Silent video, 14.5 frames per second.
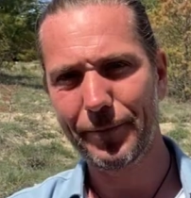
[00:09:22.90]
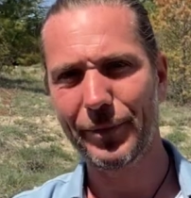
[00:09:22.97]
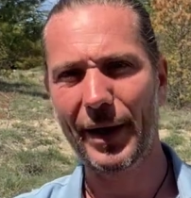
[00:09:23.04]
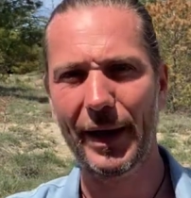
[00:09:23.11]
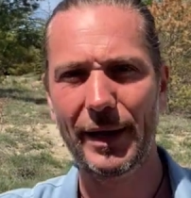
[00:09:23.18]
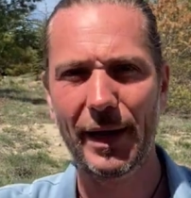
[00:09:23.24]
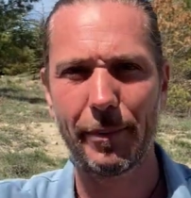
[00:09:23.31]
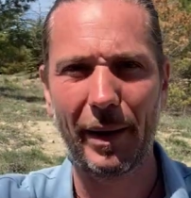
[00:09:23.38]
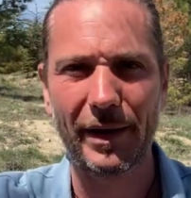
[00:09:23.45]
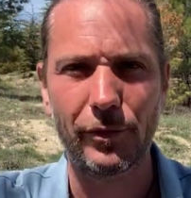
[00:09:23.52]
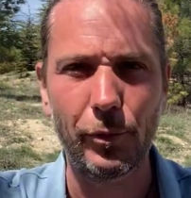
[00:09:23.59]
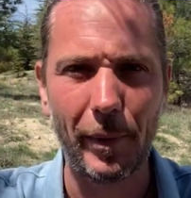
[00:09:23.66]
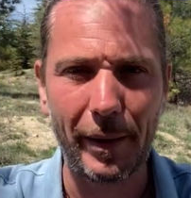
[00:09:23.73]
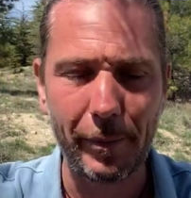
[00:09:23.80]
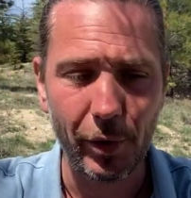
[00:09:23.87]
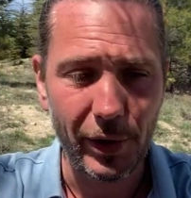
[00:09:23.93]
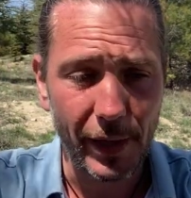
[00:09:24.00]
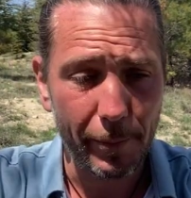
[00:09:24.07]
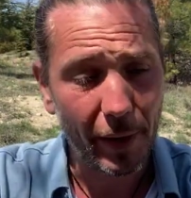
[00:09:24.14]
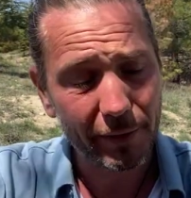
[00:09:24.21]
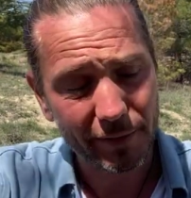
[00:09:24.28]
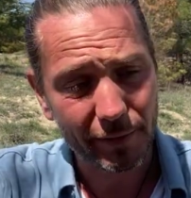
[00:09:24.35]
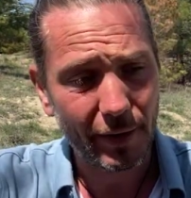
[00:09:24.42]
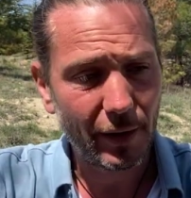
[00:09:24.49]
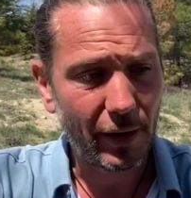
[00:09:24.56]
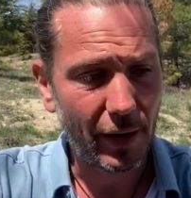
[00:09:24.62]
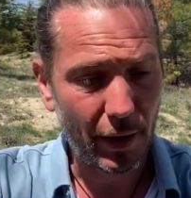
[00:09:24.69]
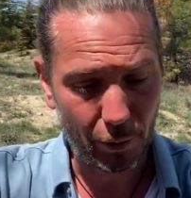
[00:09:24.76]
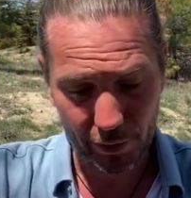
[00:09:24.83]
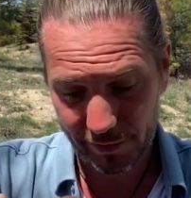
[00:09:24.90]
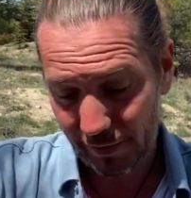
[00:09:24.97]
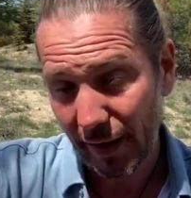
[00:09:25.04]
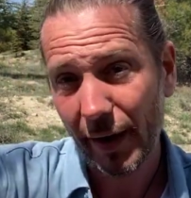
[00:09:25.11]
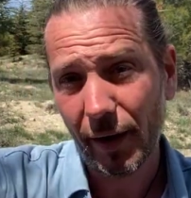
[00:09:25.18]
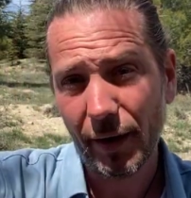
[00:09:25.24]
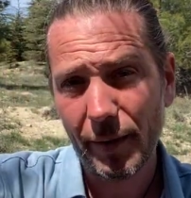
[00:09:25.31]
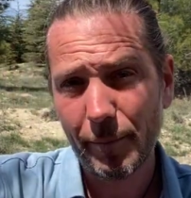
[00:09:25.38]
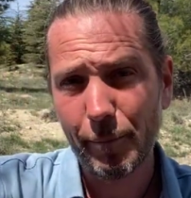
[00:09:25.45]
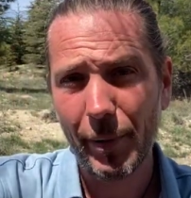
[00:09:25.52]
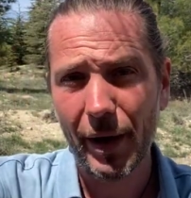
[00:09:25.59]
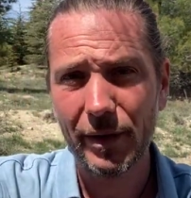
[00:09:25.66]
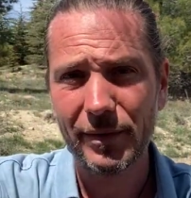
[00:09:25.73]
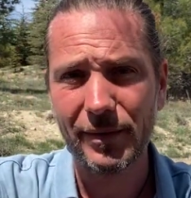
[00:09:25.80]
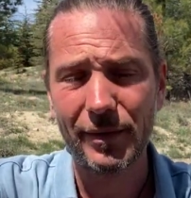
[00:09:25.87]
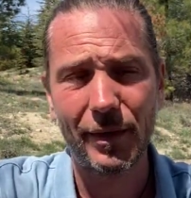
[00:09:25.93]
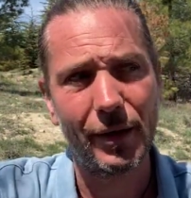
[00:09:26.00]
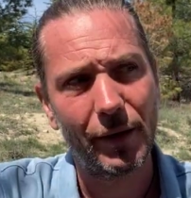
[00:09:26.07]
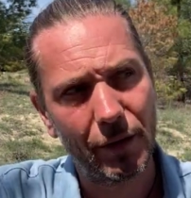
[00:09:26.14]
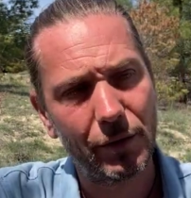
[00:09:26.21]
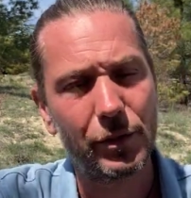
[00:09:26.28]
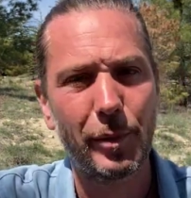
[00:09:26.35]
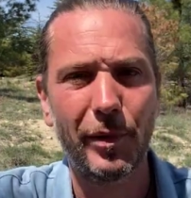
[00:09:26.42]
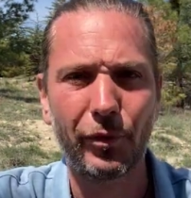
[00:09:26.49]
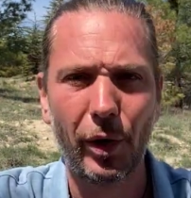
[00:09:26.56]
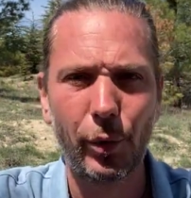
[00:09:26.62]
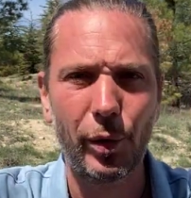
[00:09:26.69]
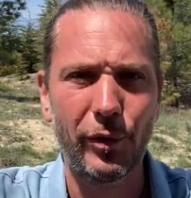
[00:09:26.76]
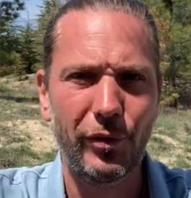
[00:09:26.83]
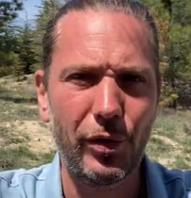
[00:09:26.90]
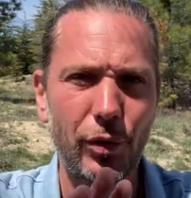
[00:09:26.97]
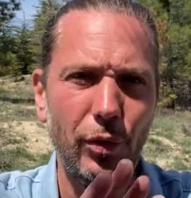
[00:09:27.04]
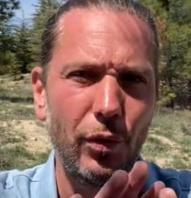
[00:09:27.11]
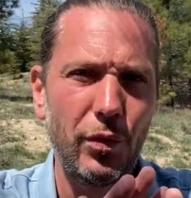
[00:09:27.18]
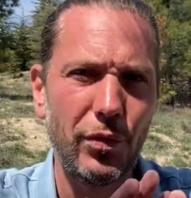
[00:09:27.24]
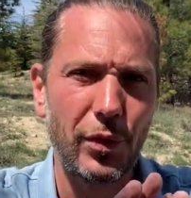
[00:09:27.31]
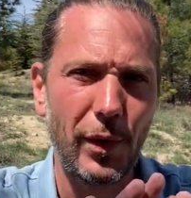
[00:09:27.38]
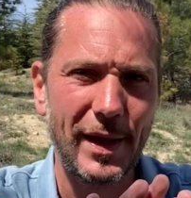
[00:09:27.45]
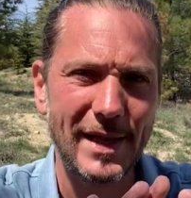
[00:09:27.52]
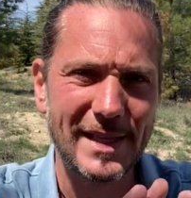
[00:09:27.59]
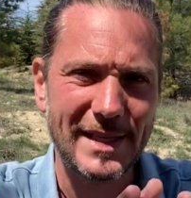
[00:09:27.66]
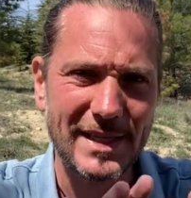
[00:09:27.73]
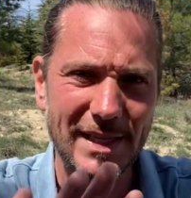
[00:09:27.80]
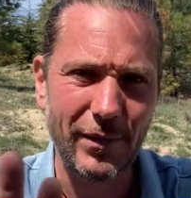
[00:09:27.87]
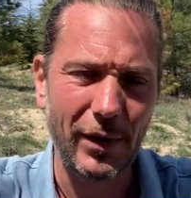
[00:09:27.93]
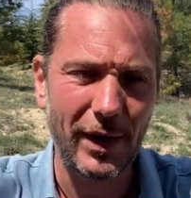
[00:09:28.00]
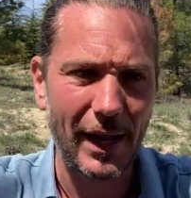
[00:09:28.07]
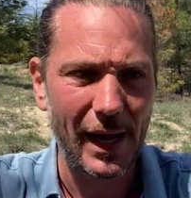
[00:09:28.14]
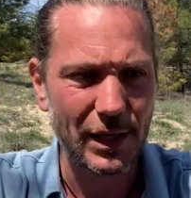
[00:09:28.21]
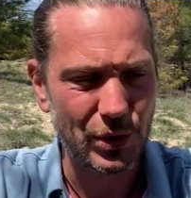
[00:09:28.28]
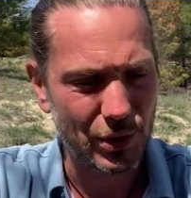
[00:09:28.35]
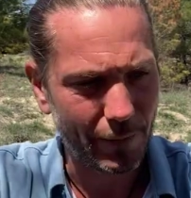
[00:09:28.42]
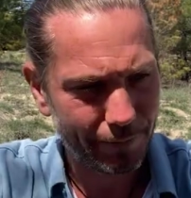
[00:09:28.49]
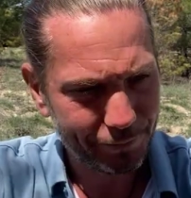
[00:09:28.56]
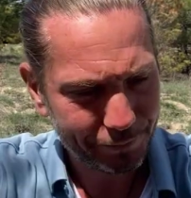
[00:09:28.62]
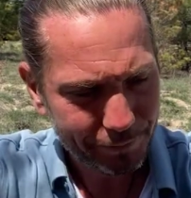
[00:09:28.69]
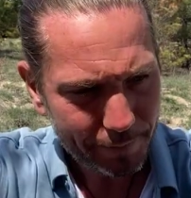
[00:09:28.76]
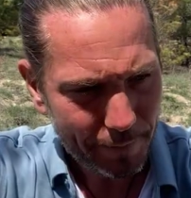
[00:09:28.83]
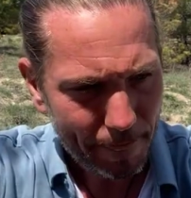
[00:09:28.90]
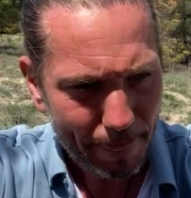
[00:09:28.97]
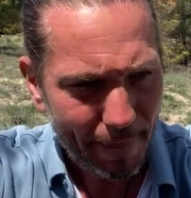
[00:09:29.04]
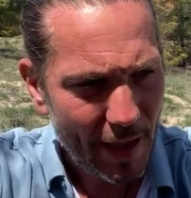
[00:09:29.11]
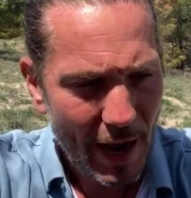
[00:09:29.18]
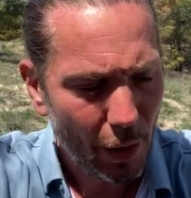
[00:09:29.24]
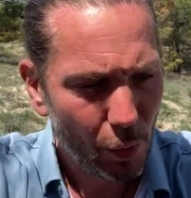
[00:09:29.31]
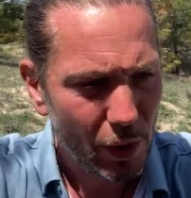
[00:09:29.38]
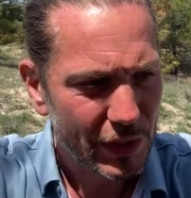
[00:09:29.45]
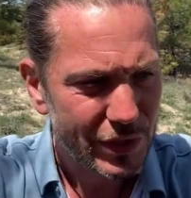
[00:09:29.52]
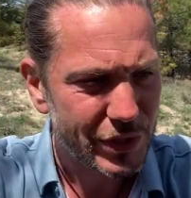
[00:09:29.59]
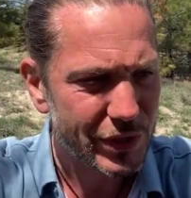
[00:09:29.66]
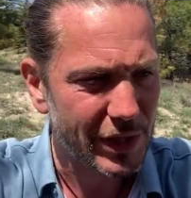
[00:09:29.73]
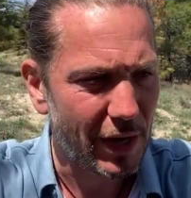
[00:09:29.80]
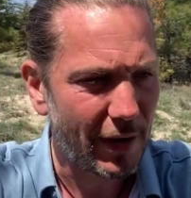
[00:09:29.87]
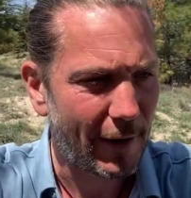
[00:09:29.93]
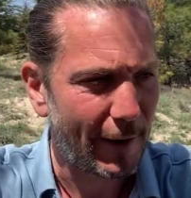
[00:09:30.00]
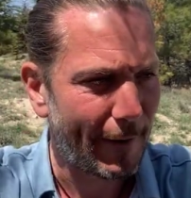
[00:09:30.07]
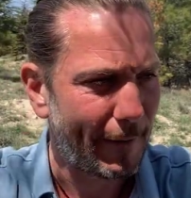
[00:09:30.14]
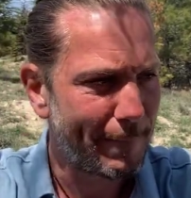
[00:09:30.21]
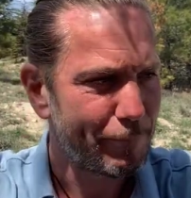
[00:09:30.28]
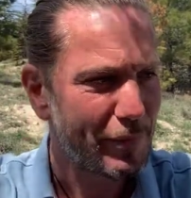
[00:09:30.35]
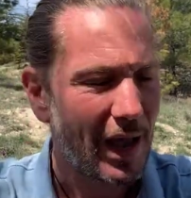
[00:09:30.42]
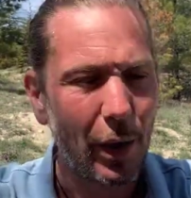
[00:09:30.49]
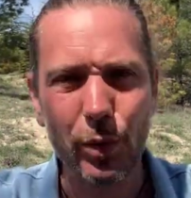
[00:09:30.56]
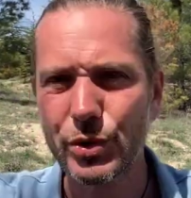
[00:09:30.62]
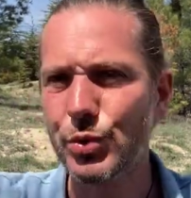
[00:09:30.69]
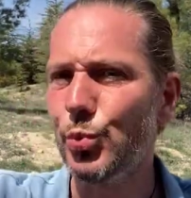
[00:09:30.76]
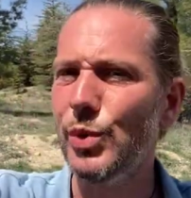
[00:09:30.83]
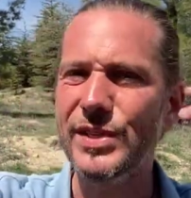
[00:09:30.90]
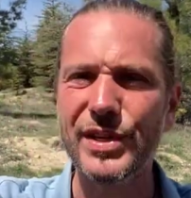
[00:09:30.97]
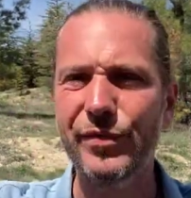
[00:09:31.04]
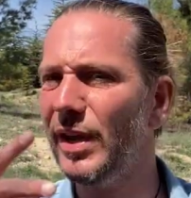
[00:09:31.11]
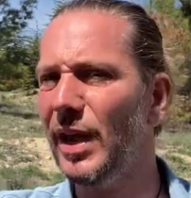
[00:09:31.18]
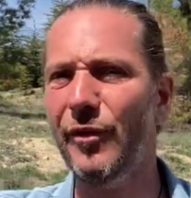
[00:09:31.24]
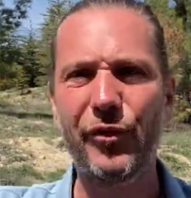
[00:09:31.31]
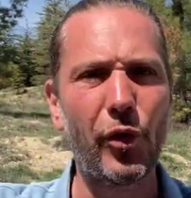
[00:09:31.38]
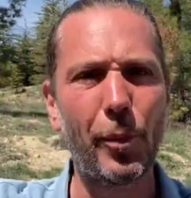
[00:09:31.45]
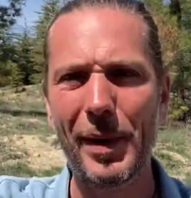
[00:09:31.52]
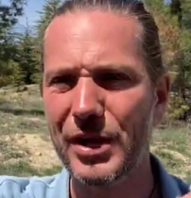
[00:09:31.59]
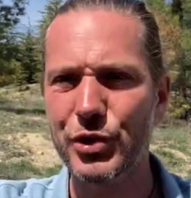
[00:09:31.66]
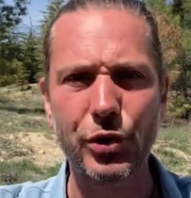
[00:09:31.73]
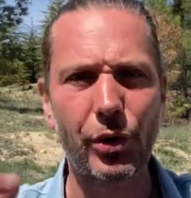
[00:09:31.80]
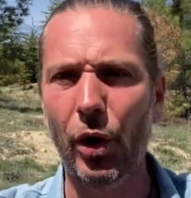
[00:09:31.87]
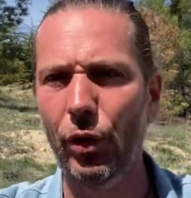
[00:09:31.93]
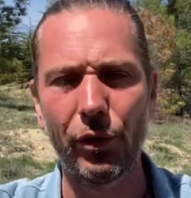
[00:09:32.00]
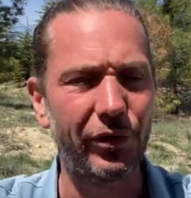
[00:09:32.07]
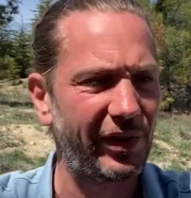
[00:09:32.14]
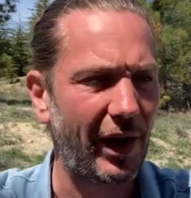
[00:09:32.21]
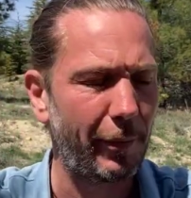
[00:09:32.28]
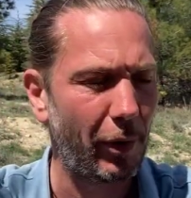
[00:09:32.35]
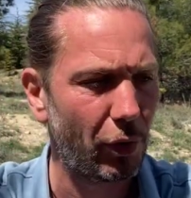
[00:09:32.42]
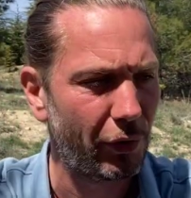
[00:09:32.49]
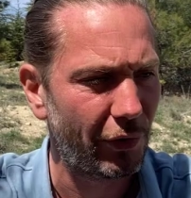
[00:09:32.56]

I get back to my body, but I was there. But to be frank with you, during 7 days, I was receiving information all the time,